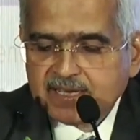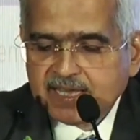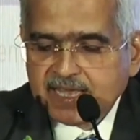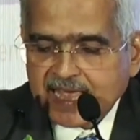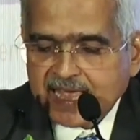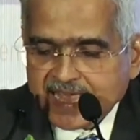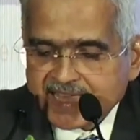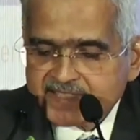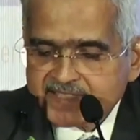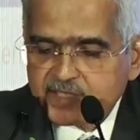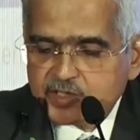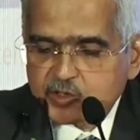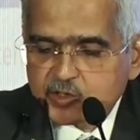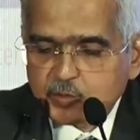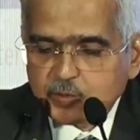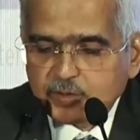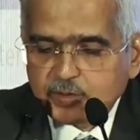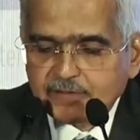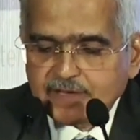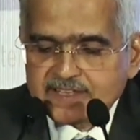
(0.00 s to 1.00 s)
as the
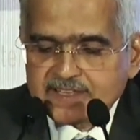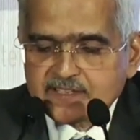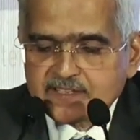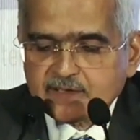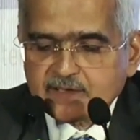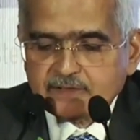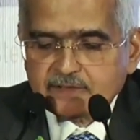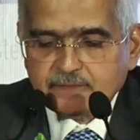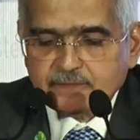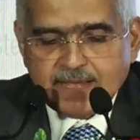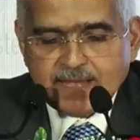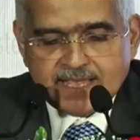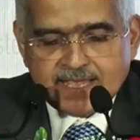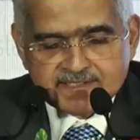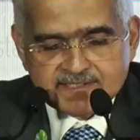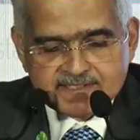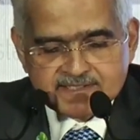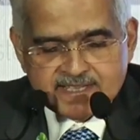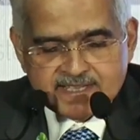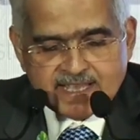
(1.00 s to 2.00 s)
supervisor of
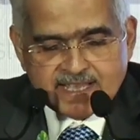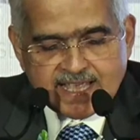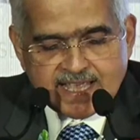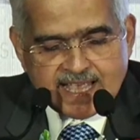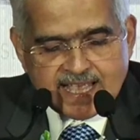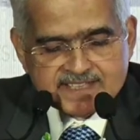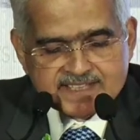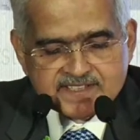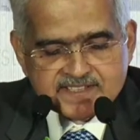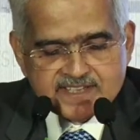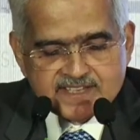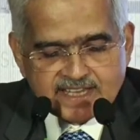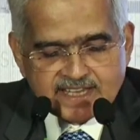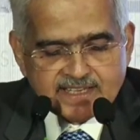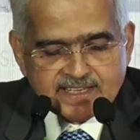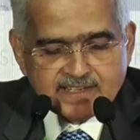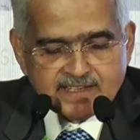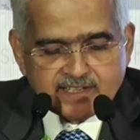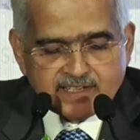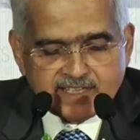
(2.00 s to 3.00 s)
banks, has
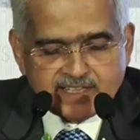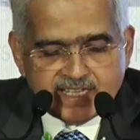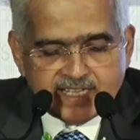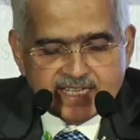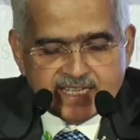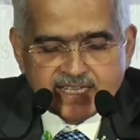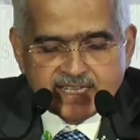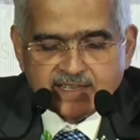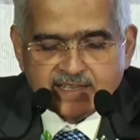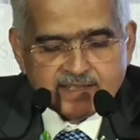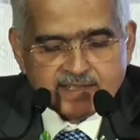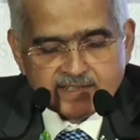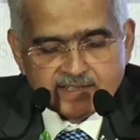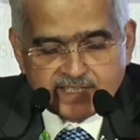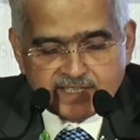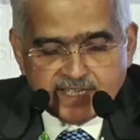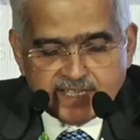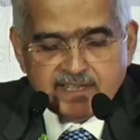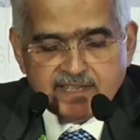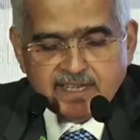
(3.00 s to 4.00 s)
taken
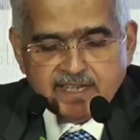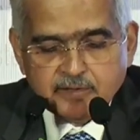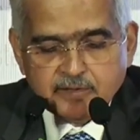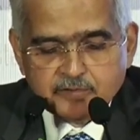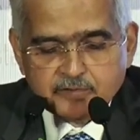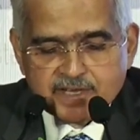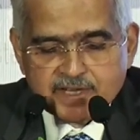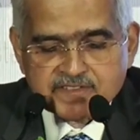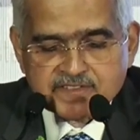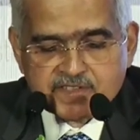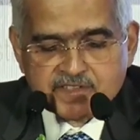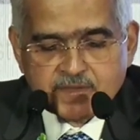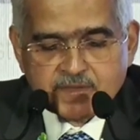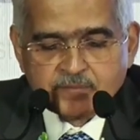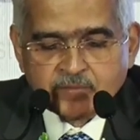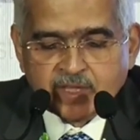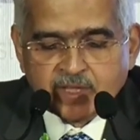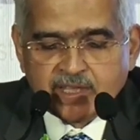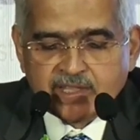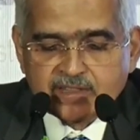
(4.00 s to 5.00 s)
keen interest
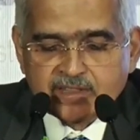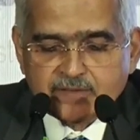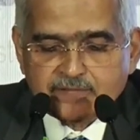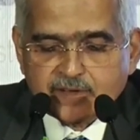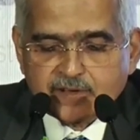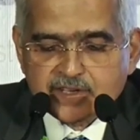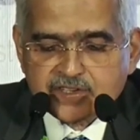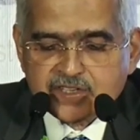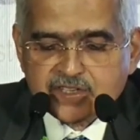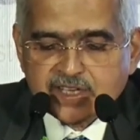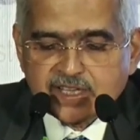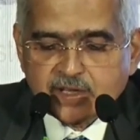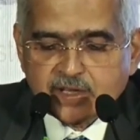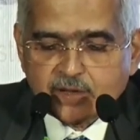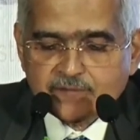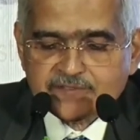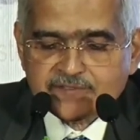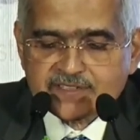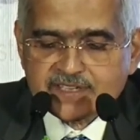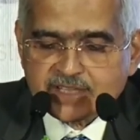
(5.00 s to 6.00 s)
in the functioning
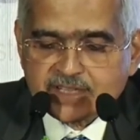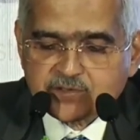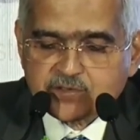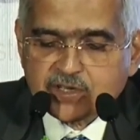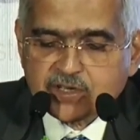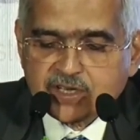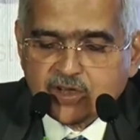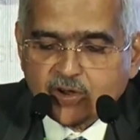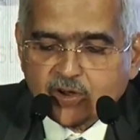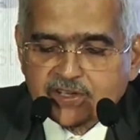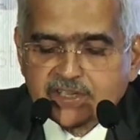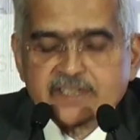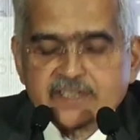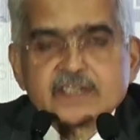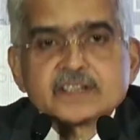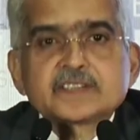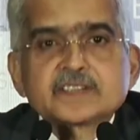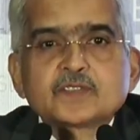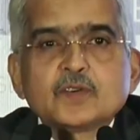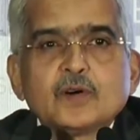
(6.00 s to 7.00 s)
of statutory
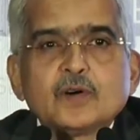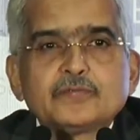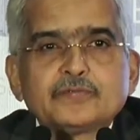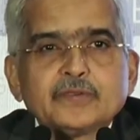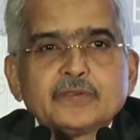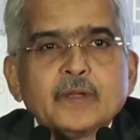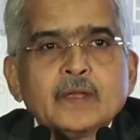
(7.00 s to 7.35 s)
auditors of